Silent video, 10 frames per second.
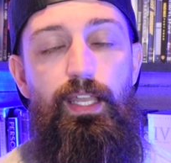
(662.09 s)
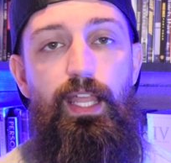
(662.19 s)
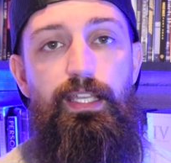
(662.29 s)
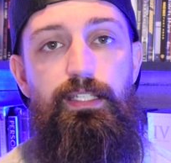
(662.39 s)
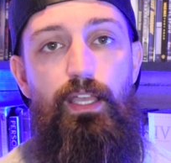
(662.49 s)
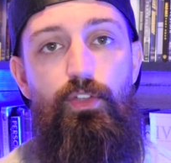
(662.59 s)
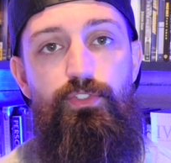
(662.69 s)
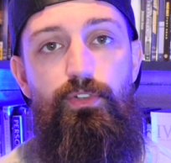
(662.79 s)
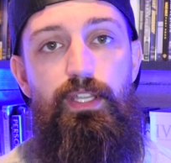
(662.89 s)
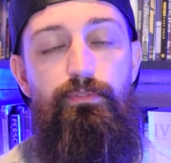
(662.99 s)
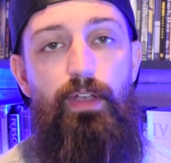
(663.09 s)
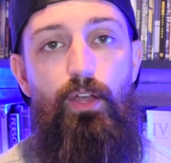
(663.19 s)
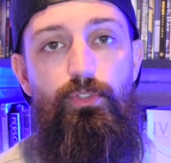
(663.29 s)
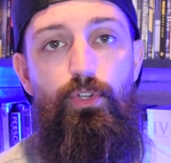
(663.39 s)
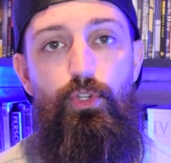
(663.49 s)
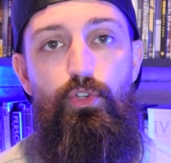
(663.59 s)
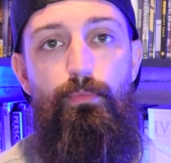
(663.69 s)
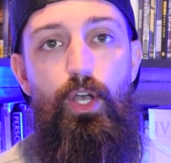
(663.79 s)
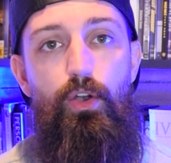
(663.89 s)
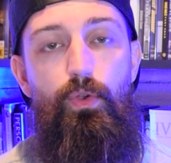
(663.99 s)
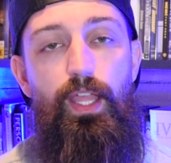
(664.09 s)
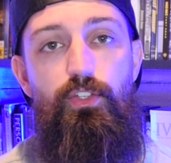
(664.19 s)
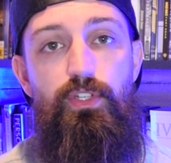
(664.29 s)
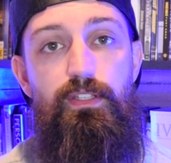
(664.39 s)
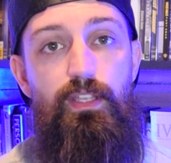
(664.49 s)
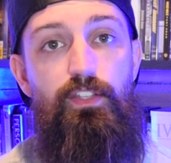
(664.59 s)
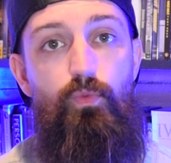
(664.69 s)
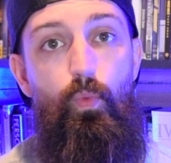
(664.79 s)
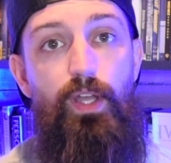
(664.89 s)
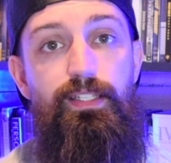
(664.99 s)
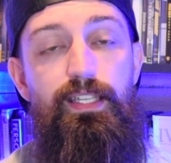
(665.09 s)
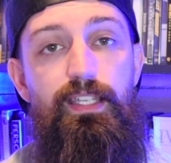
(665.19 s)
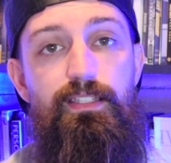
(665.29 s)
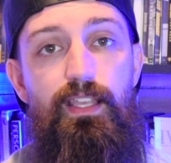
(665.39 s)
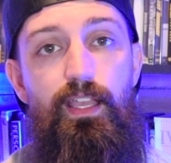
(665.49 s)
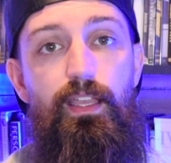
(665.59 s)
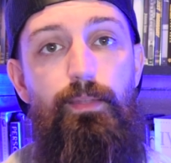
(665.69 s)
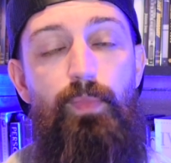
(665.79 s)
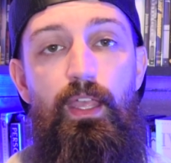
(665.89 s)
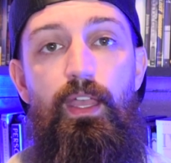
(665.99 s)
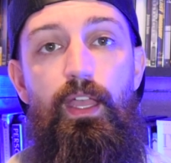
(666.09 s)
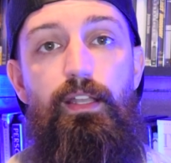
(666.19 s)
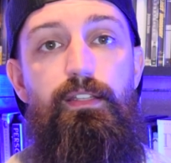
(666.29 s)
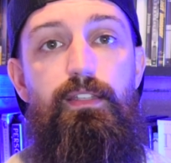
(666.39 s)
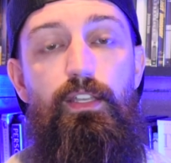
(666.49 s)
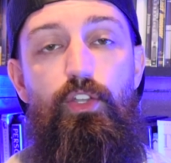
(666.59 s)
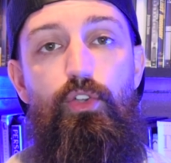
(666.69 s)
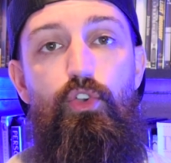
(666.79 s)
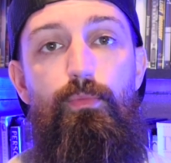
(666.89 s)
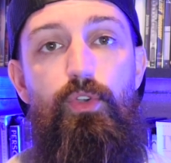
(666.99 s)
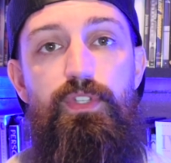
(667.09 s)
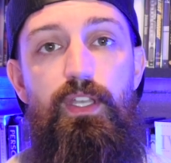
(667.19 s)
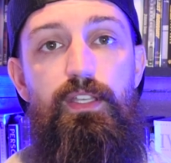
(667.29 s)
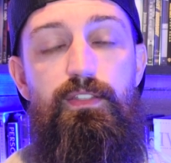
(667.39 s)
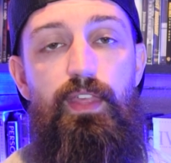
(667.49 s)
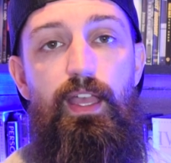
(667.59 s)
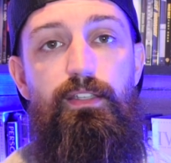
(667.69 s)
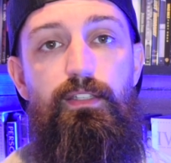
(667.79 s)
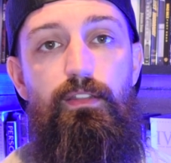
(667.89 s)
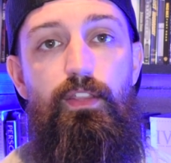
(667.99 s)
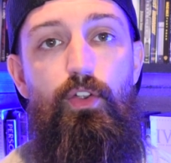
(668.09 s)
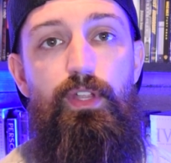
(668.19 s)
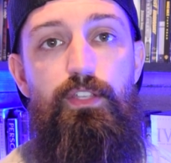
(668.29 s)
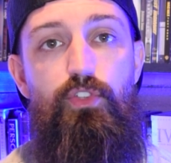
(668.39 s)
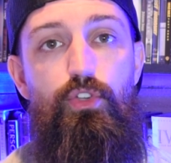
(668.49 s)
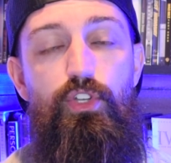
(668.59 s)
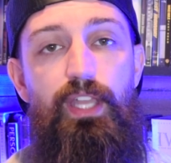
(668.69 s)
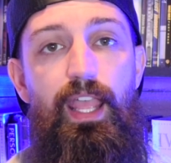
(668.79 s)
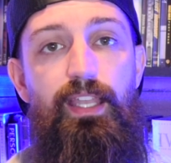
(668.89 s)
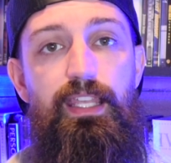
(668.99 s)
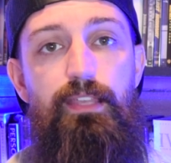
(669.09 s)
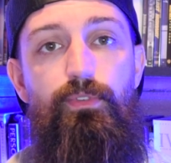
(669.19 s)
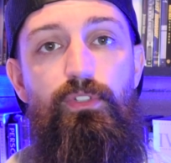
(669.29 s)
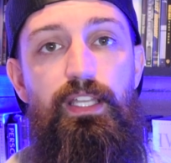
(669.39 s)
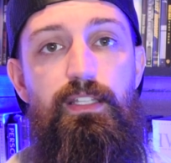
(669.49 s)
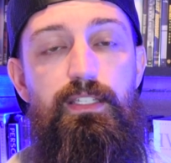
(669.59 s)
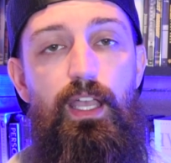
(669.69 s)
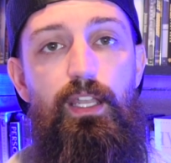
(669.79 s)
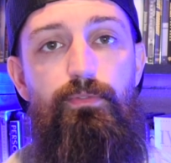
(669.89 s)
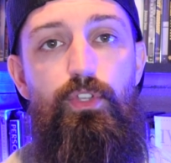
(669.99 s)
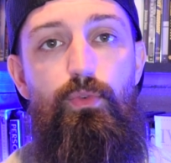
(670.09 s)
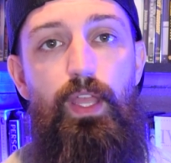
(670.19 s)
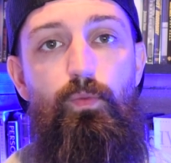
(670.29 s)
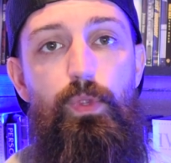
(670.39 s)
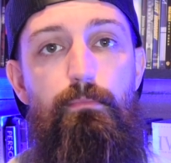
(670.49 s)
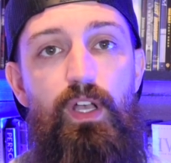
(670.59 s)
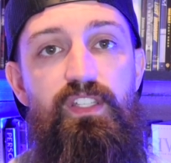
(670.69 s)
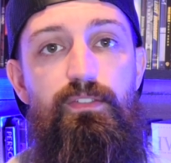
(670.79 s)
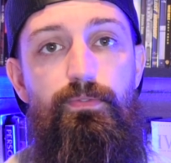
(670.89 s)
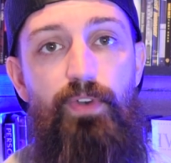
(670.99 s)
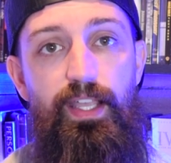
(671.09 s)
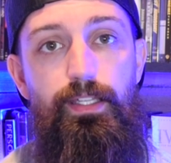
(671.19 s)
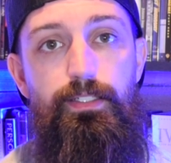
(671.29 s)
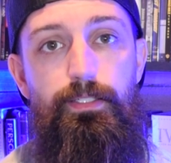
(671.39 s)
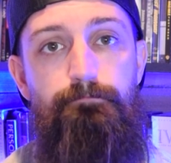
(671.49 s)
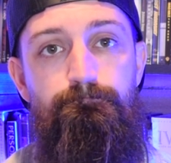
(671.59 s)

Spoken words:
and he tells her he found Kakumo, and she says, "What did he say?" He said, "Kakumo says that there is good and evil inside of you, and we must fight it."